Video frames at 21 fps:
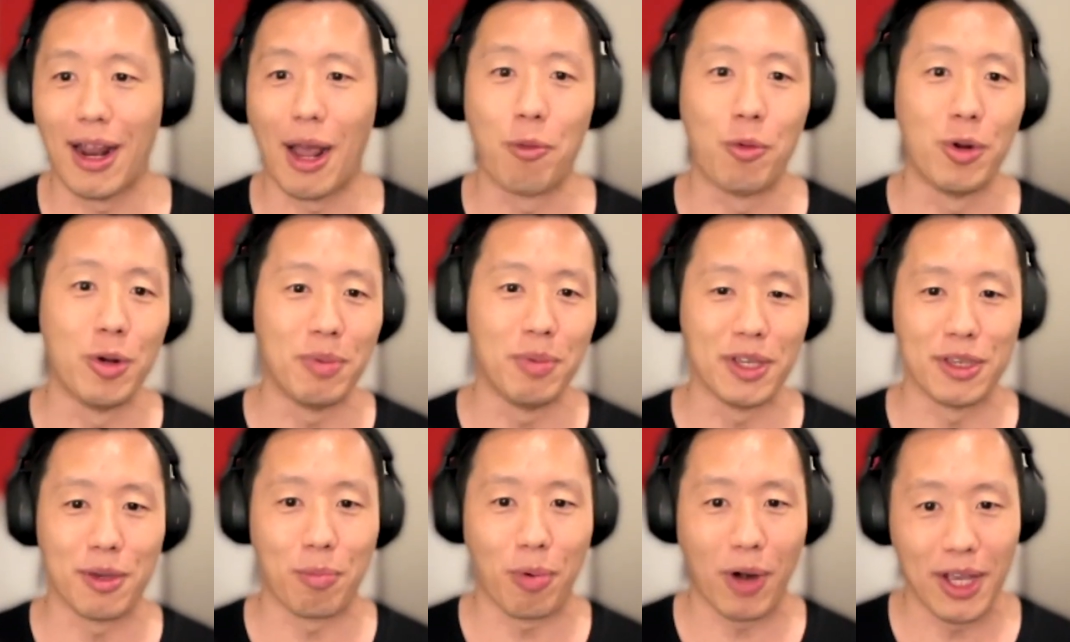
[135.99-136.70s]
I wouldn't be
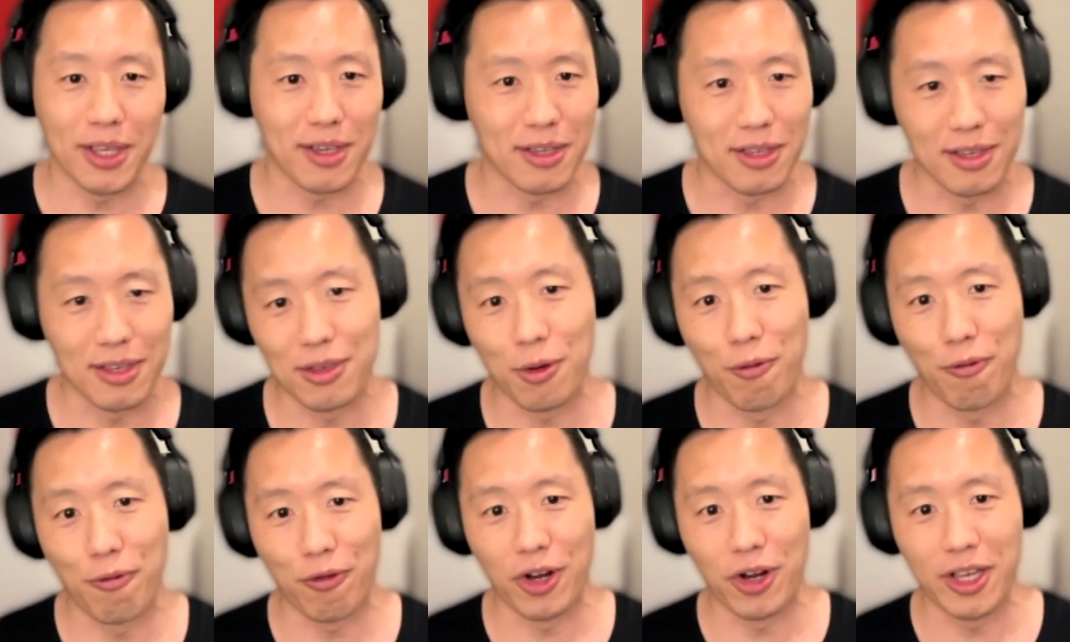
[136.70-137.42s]
surprised because it's
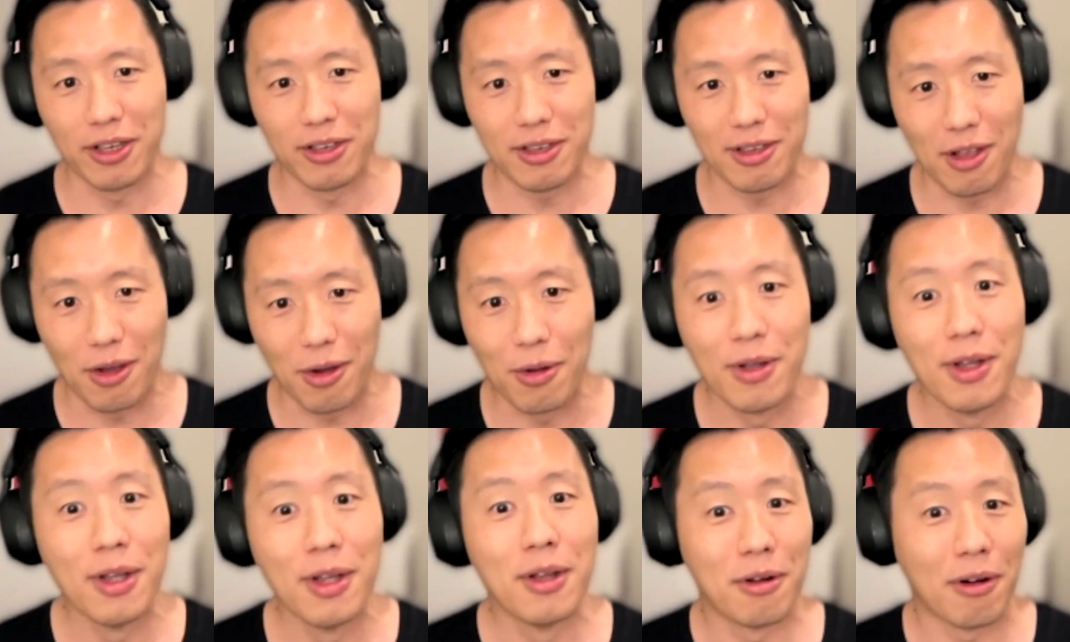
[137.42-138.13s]
so freaking slow,
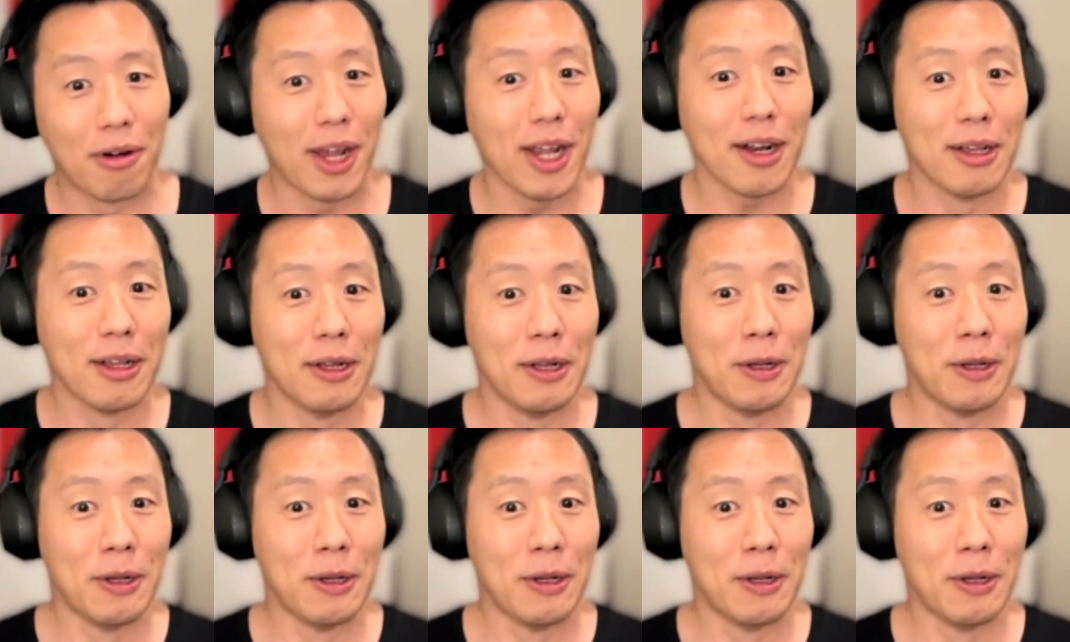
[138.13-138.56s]
right?